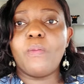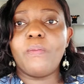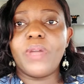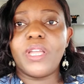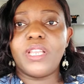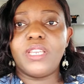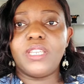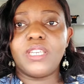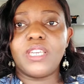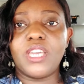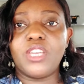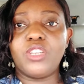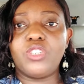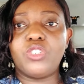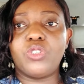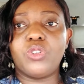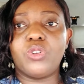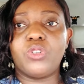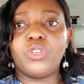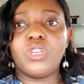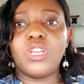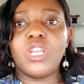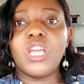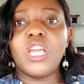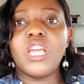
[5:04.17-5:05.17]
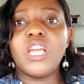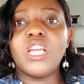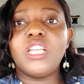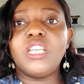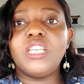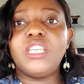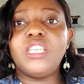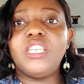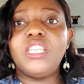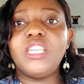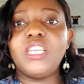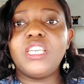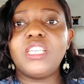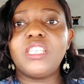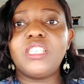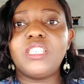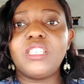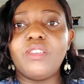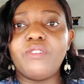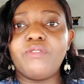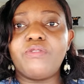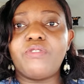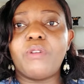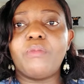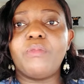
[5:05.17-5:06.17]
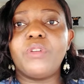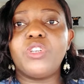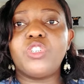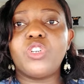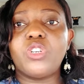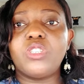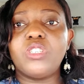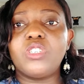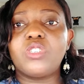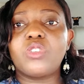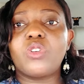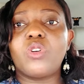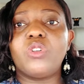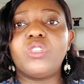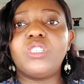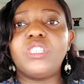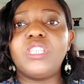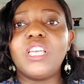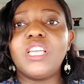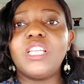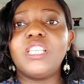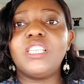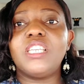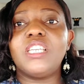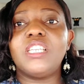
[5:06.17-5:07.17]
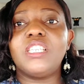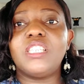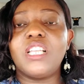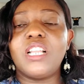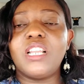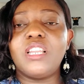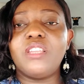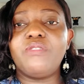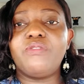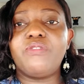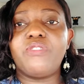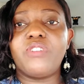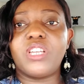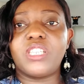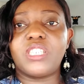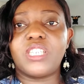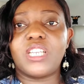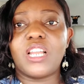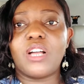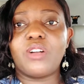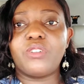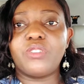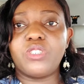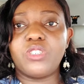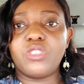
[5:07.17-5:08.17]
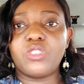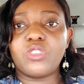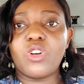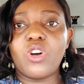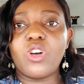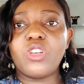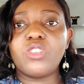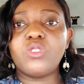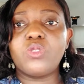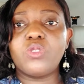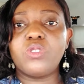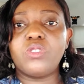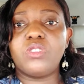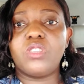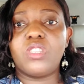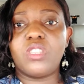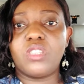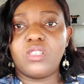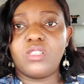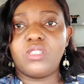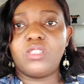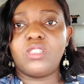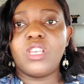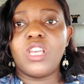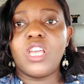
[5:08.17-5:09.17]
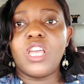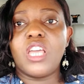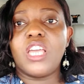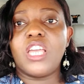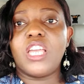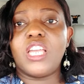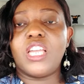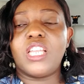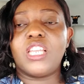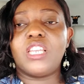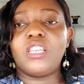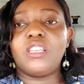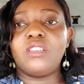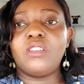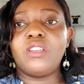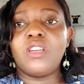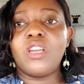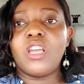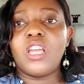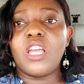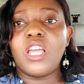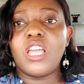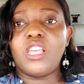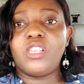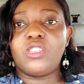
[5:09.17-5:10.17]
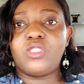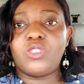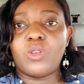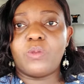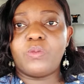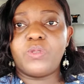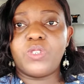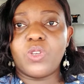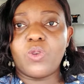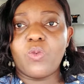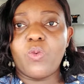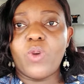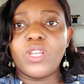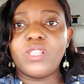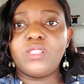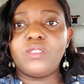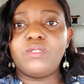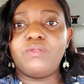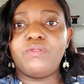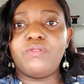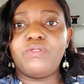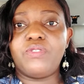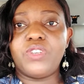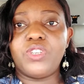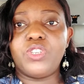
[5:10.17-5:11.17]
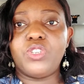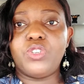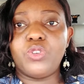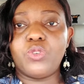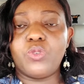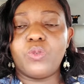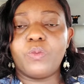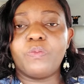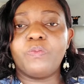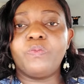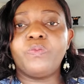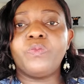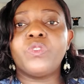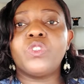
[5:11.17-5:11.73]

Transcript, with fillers: medication. This information is contained in the leaflet, and I'll discuss this in a subsequent video.